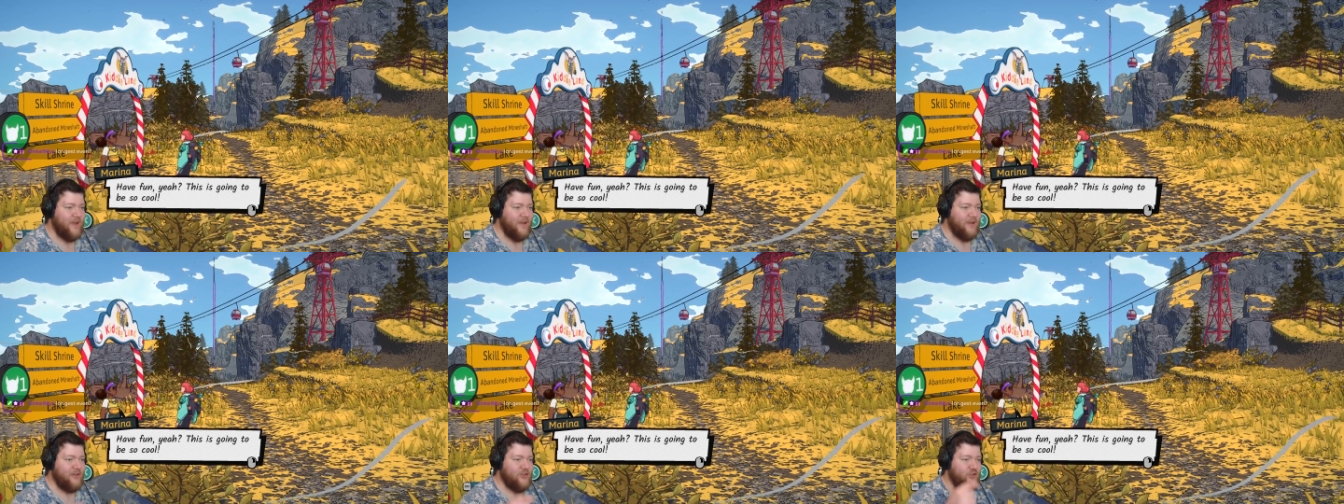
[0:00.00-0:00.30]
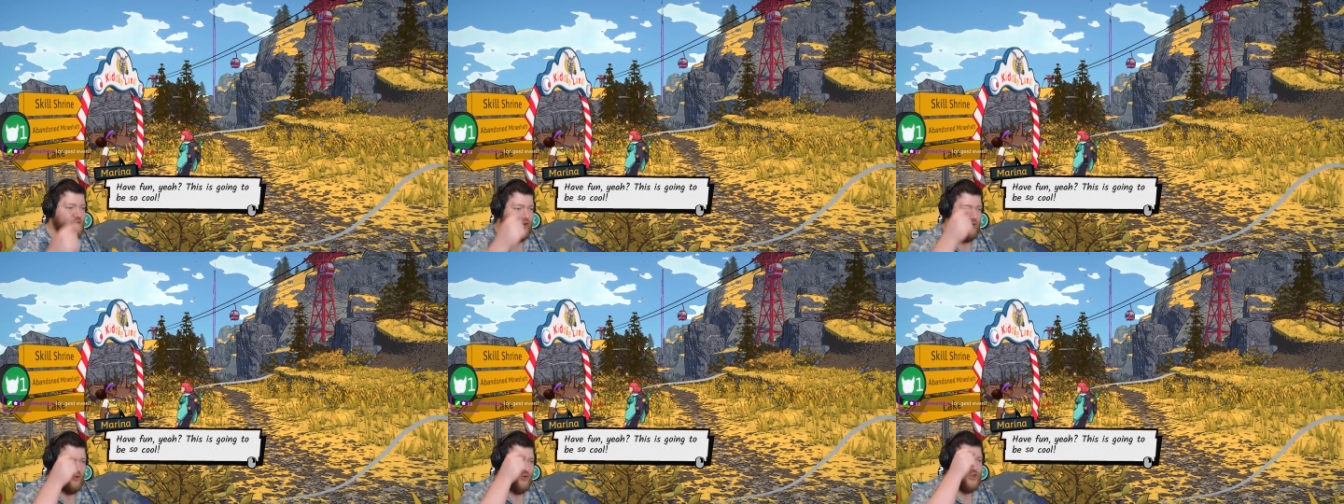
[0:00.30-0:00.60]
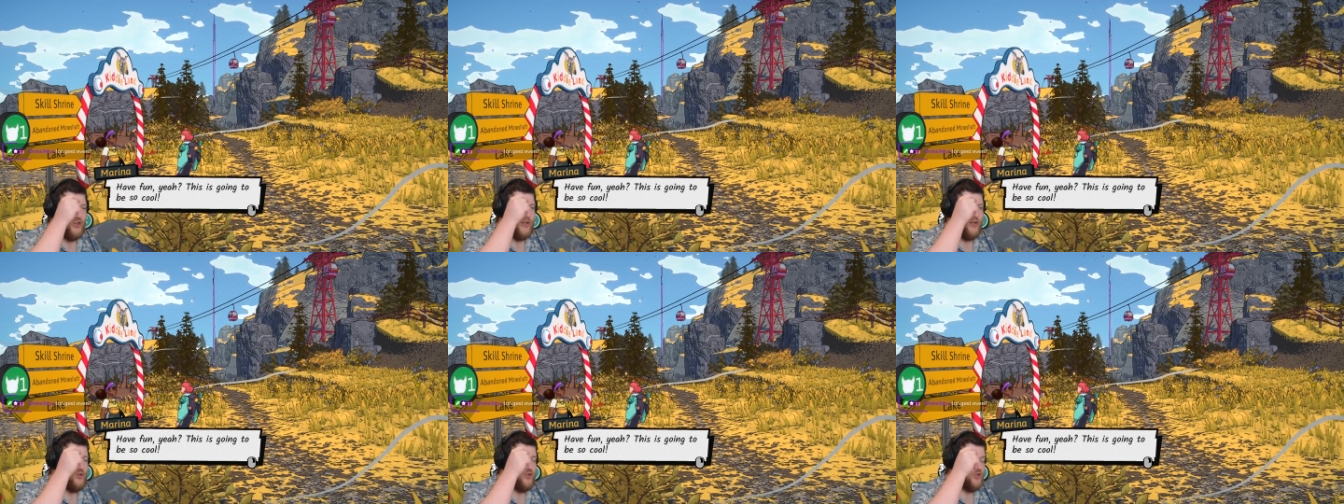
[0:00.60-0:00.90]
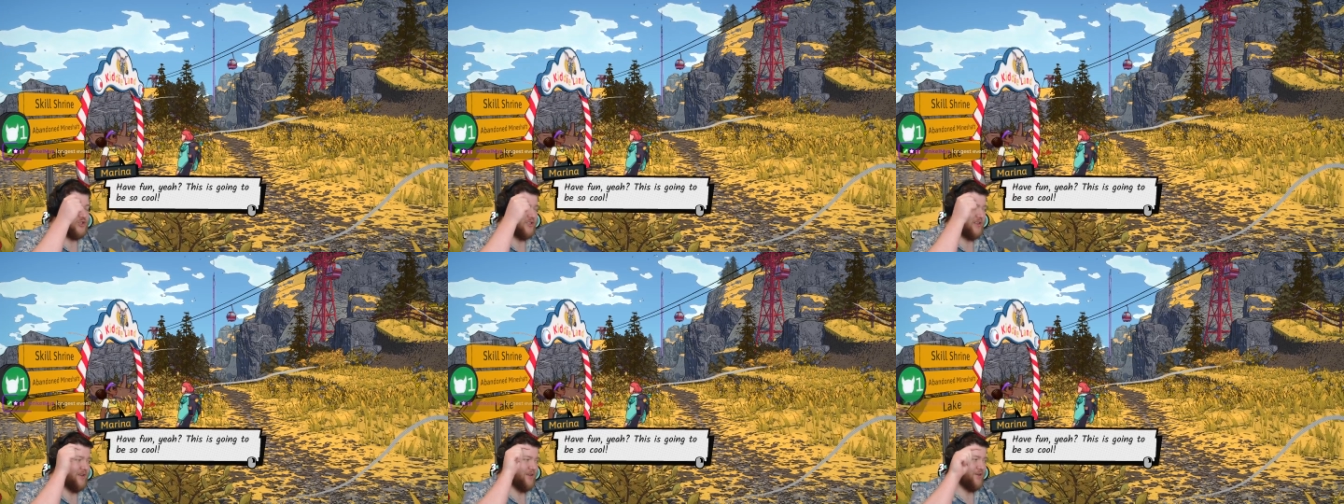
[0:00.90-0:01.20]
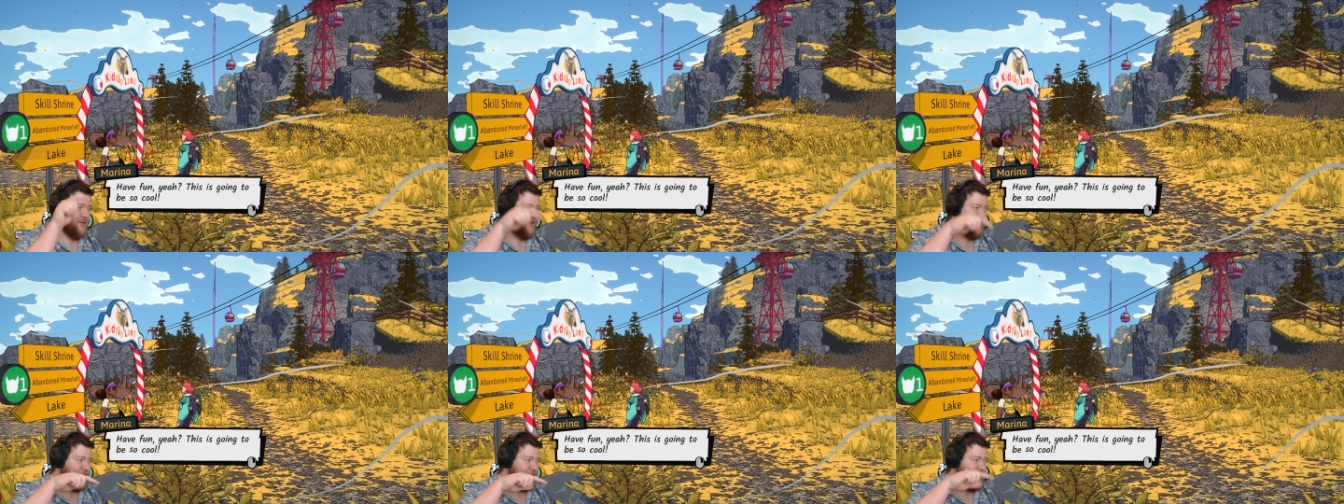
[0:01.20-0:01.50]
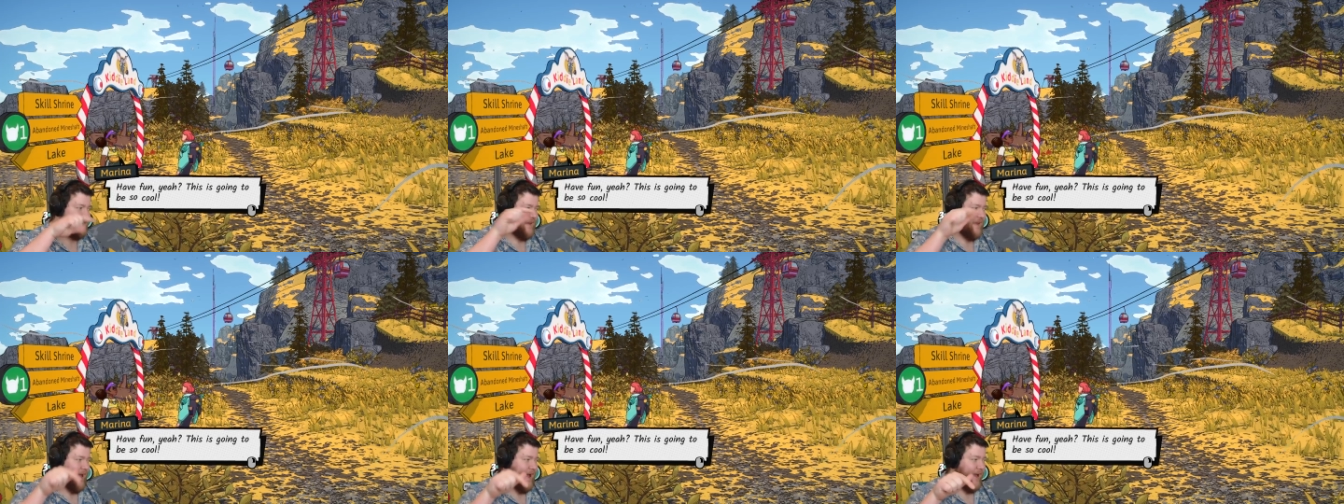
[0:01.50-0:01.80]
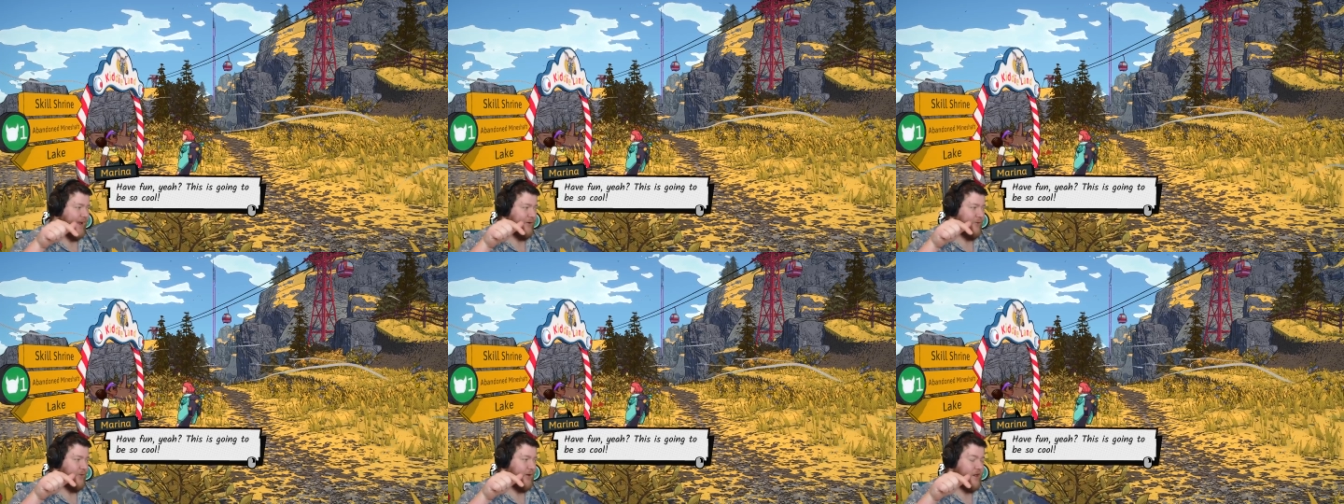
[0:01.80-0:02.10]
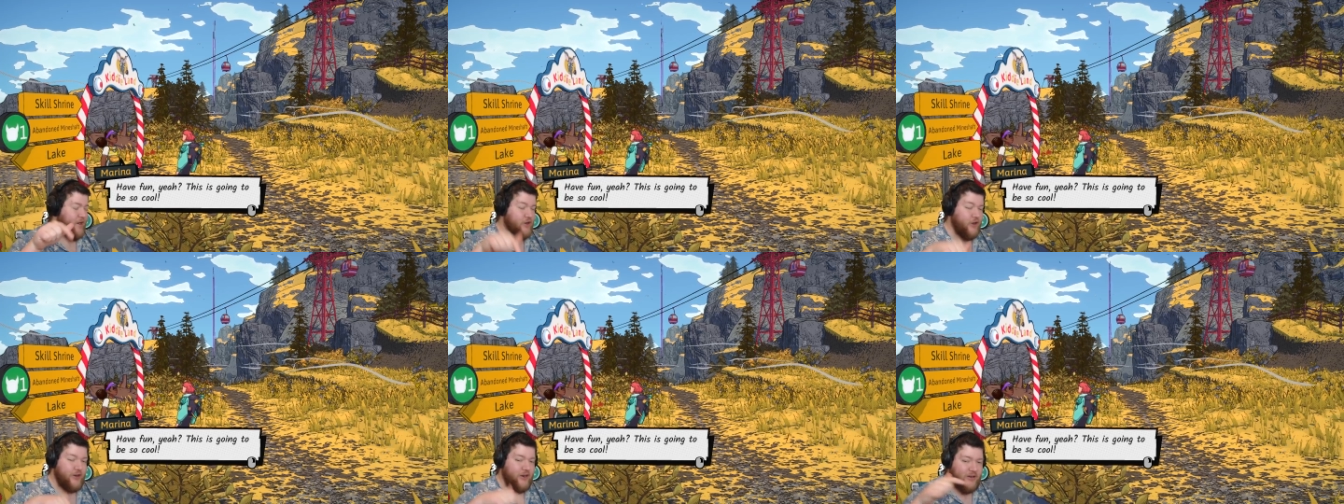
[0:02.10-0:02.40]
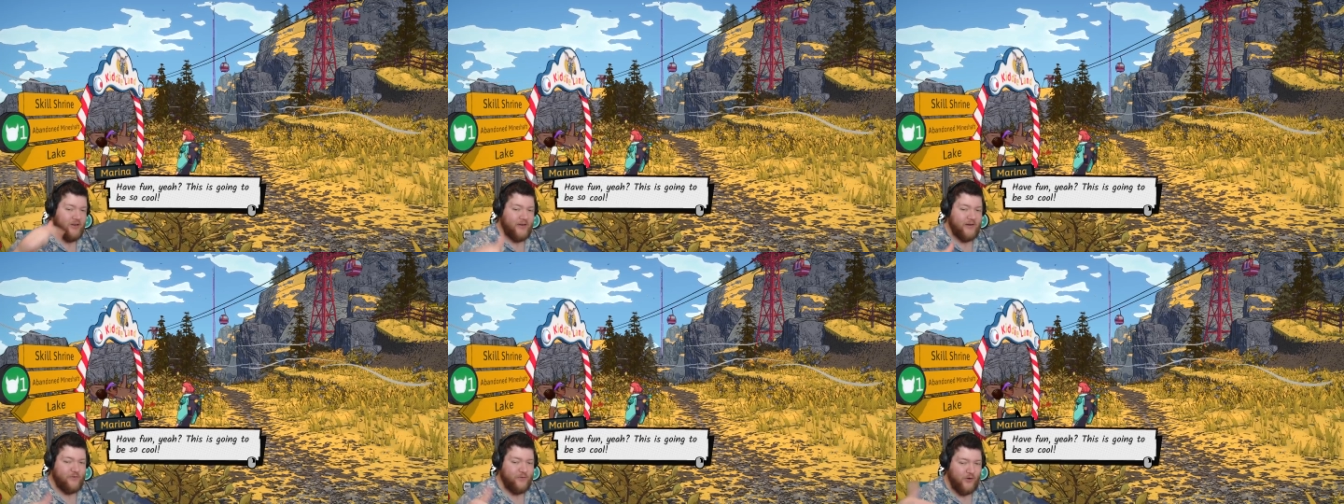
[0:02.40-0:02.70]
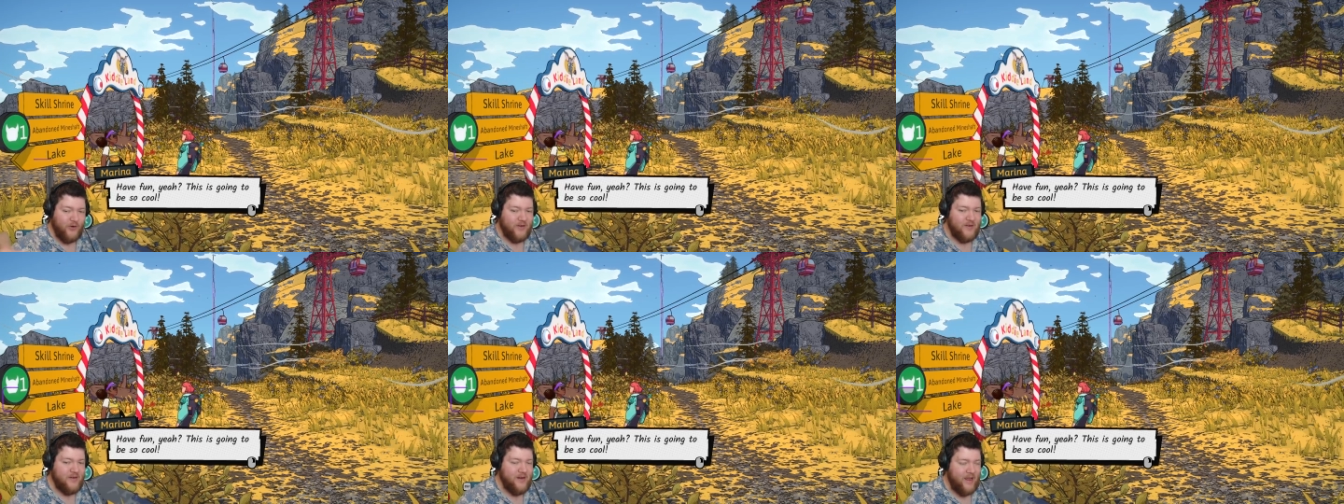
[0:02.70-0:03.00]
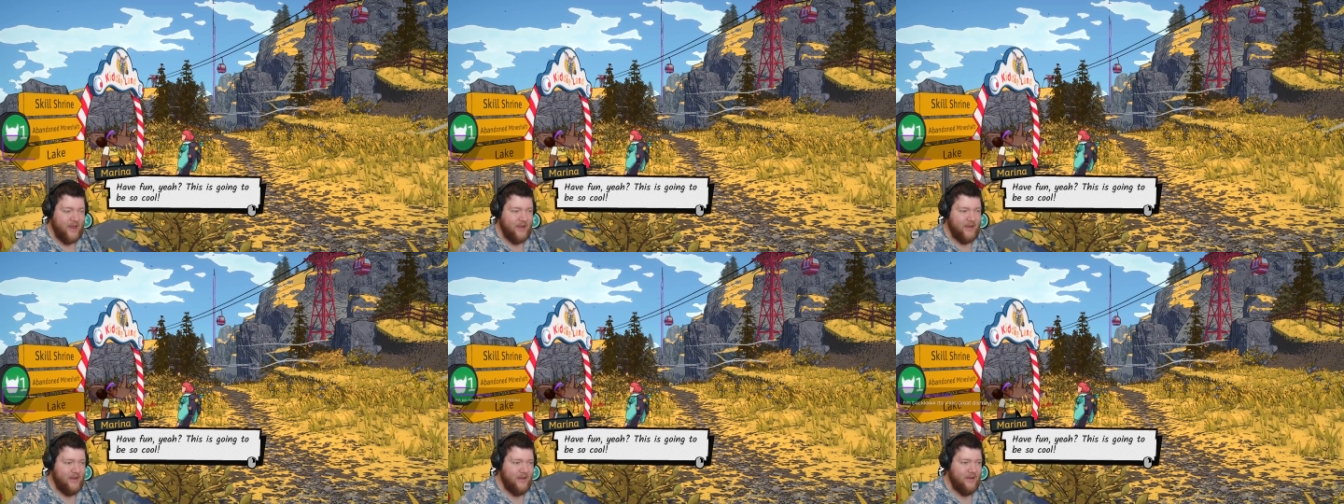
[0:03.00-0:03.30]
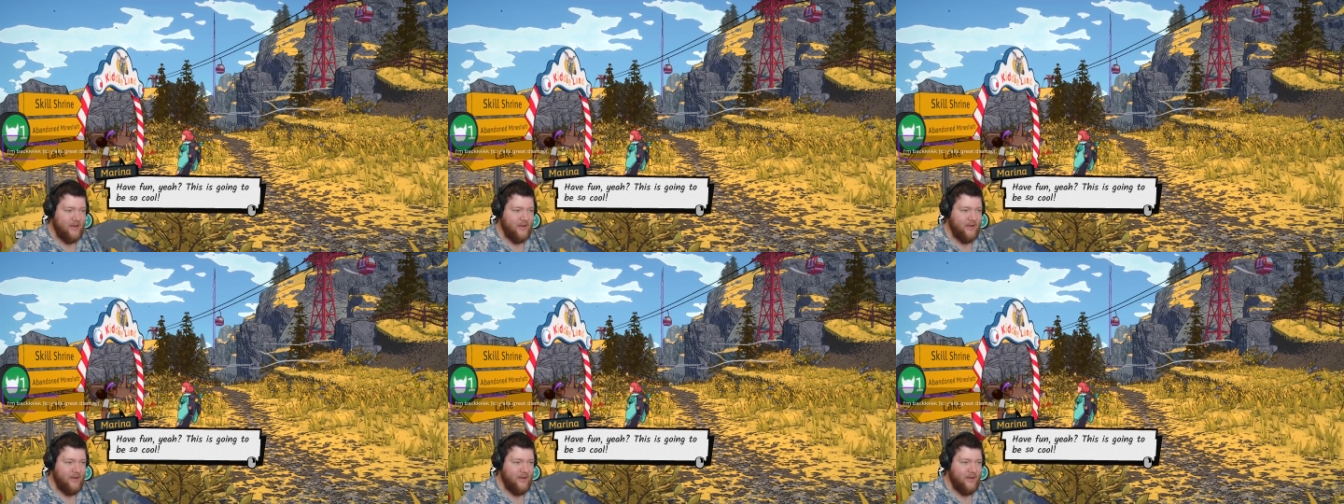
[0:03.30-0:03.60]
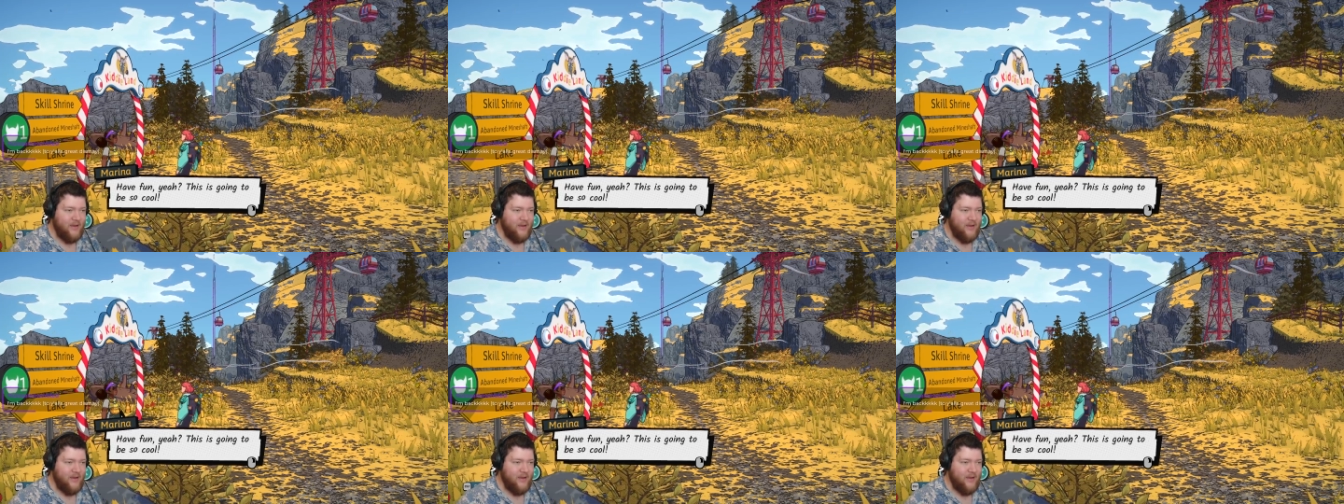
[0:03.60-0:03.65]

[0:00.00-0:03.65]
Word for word: usually just like did the ad read on a different day.